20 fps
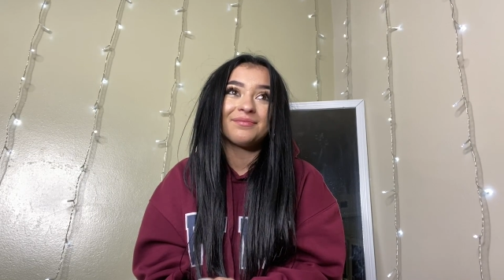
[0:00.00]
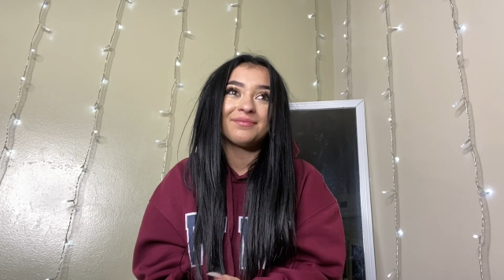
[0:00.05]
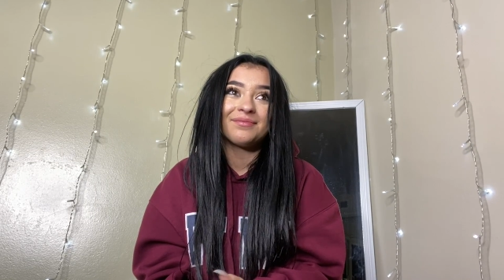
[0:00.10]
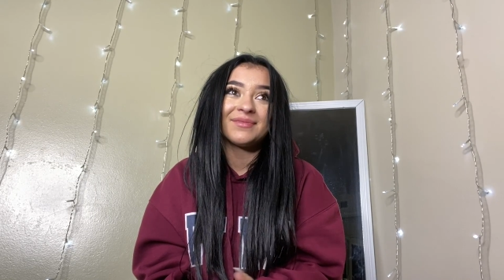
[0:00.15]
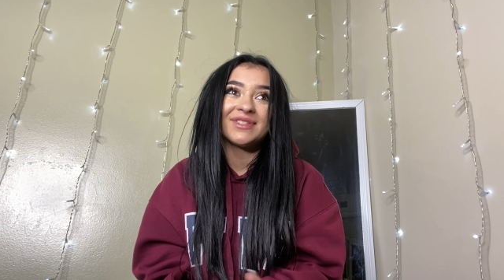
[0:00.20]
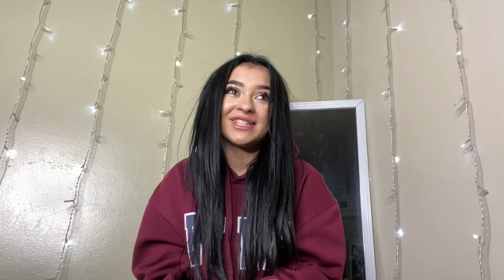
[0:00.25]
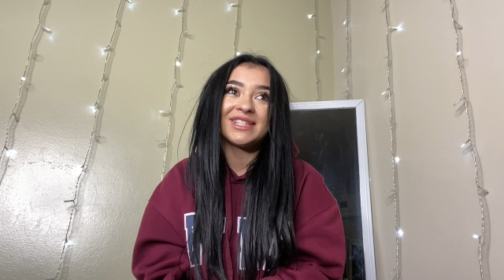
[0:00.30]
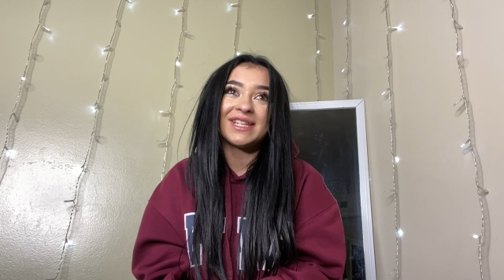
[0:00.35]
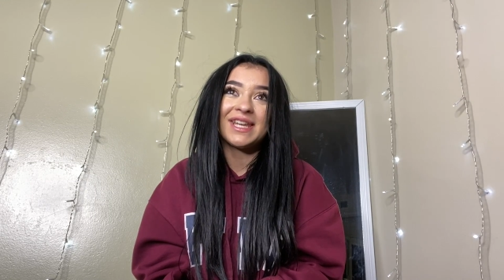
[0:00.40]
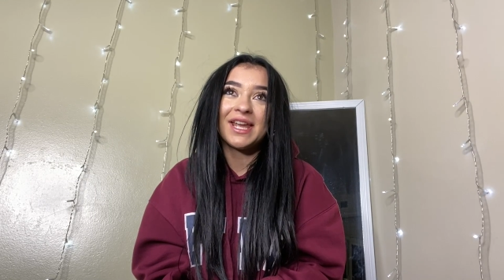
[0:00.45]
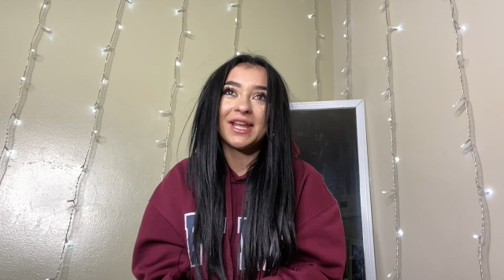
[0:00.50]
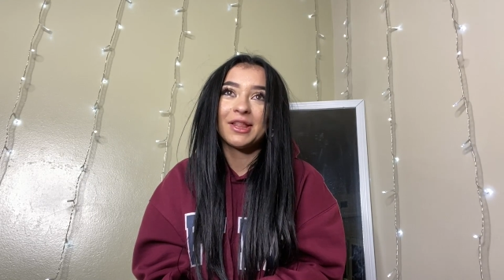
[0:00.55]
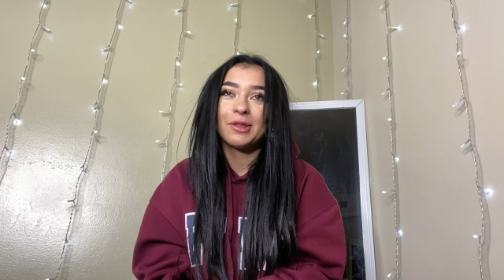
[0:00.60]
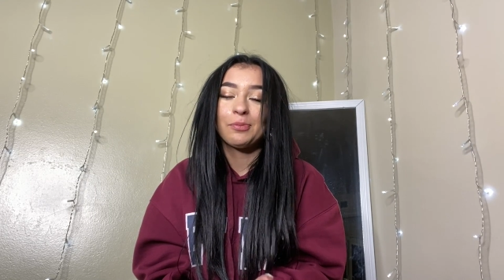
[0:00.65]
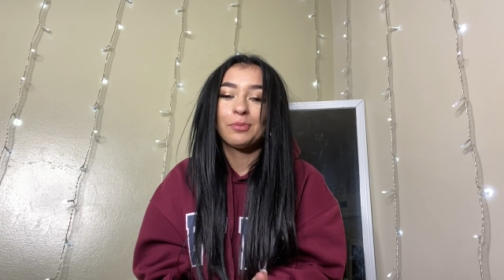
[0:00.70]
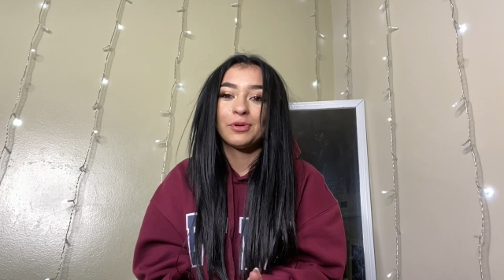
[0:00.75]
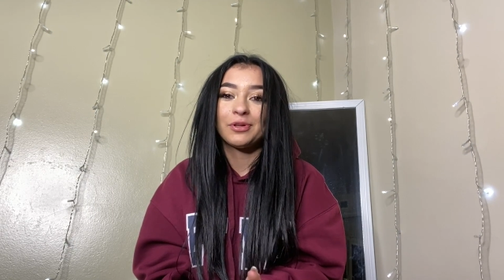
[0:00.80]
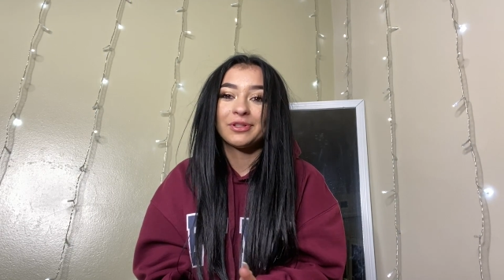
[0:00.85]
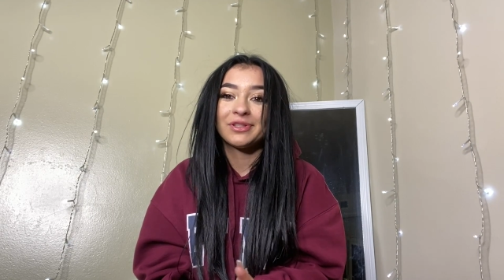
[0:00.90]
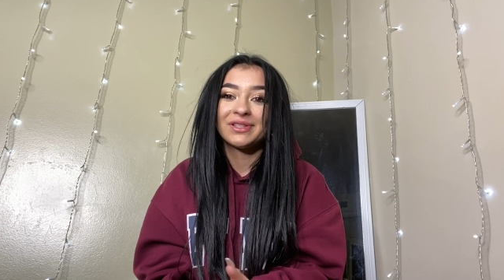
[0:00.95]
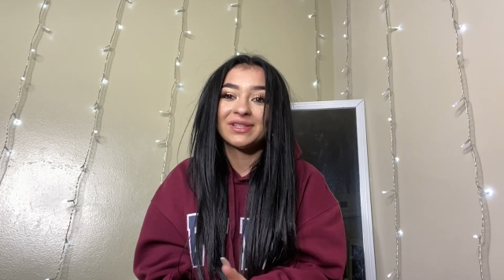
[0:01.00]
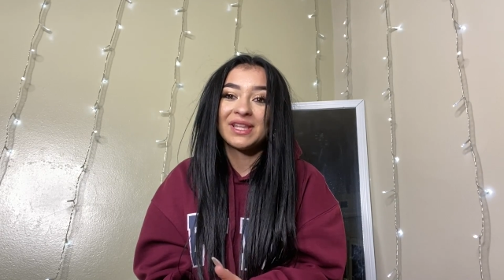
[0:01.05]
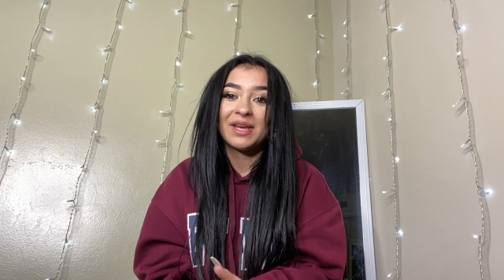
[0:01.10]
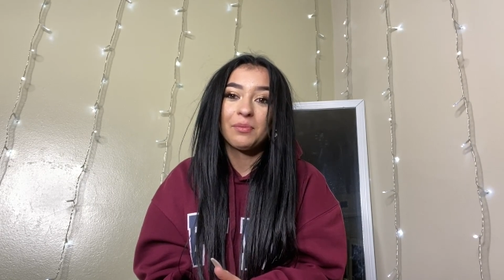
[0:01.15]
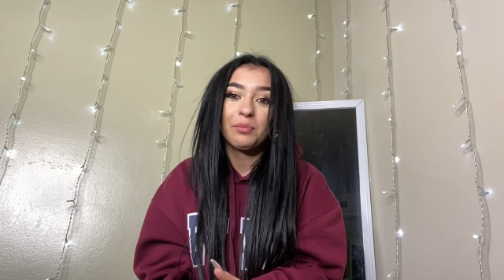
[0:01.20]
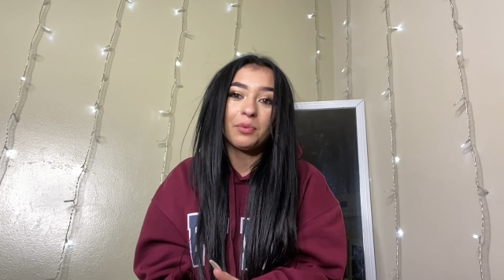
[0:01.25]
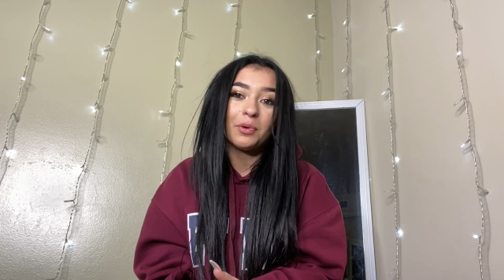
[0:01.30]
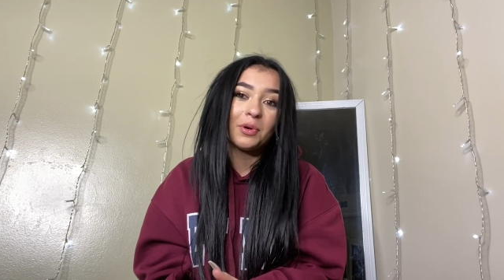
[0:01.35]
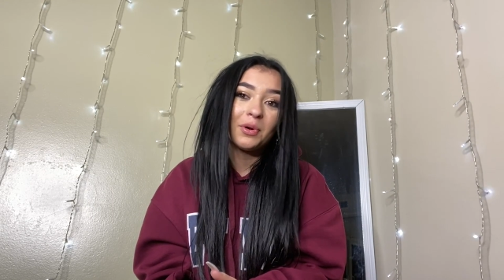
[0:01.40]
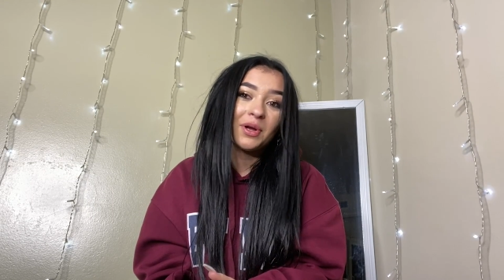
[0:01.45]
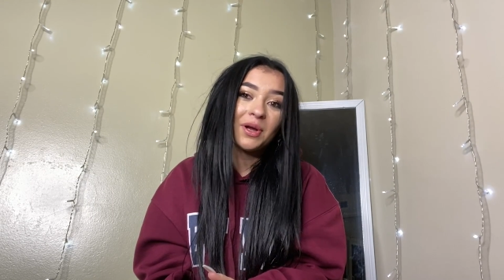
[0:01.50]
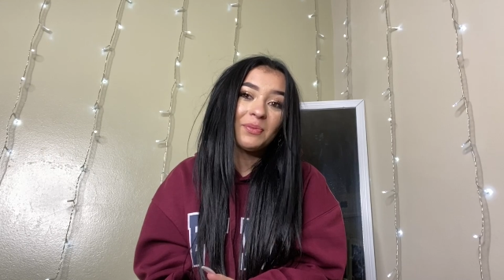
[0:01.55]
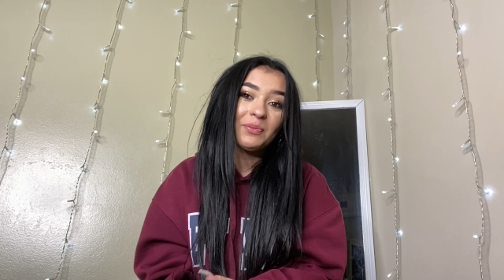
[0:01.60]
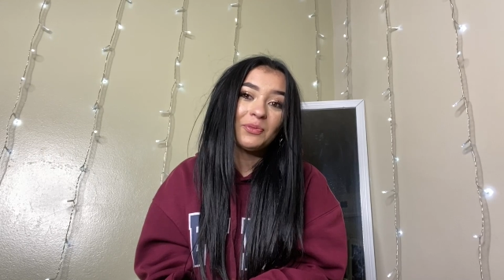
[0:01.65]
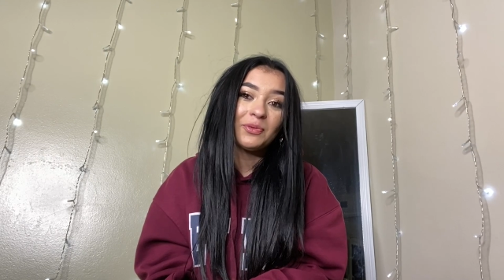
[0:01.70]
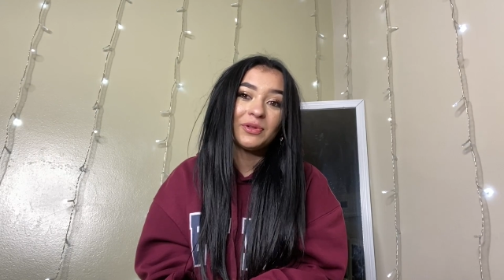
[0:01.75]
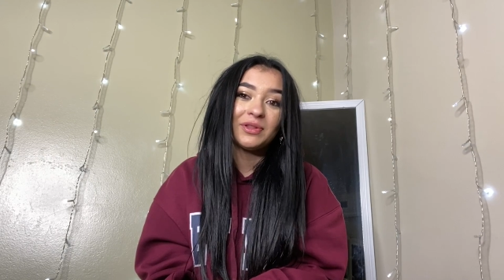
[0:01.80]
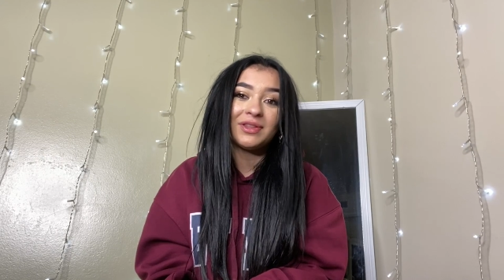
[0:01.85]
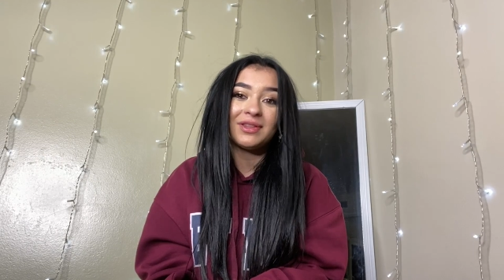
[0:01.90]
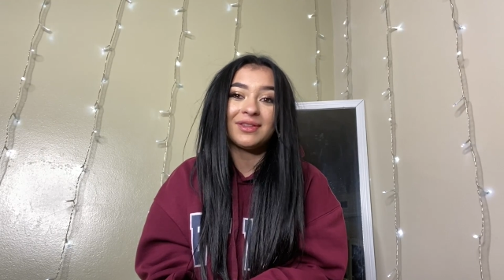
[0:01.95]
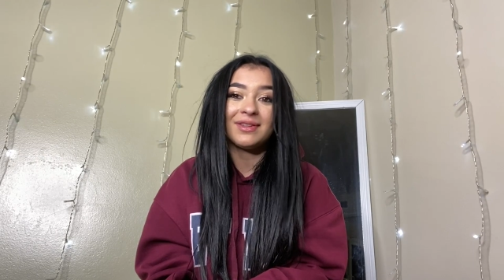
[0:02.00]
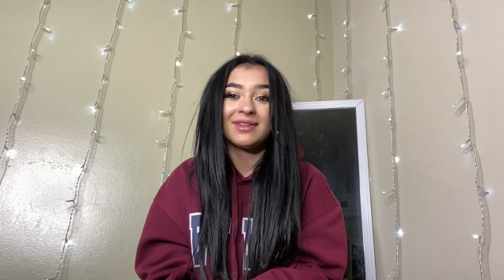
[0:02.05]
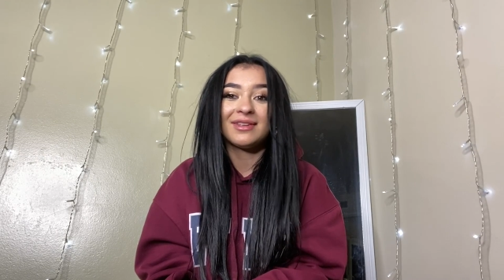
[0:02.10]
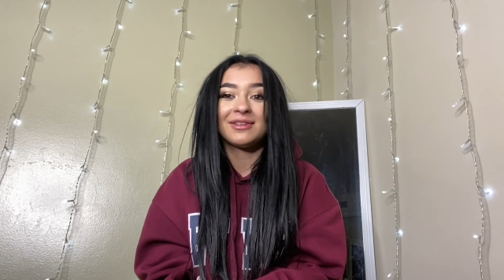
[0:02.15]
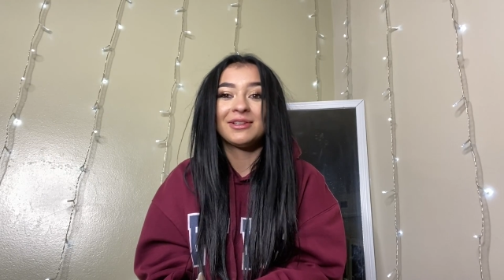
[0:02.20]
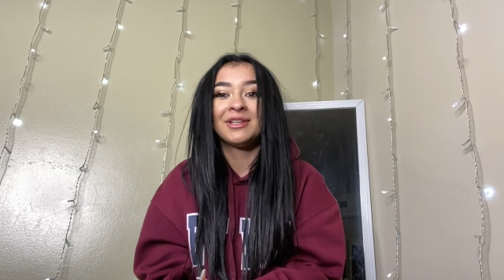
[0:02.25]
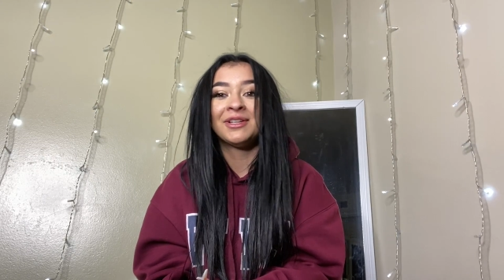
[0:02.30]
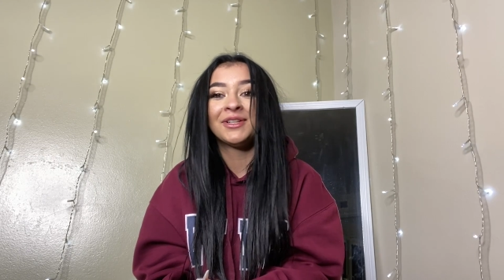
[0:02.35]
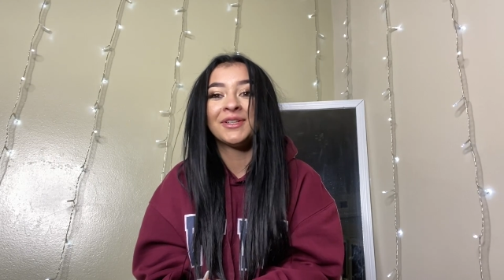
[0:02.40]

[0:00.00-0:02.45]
seeing the person that broke up with you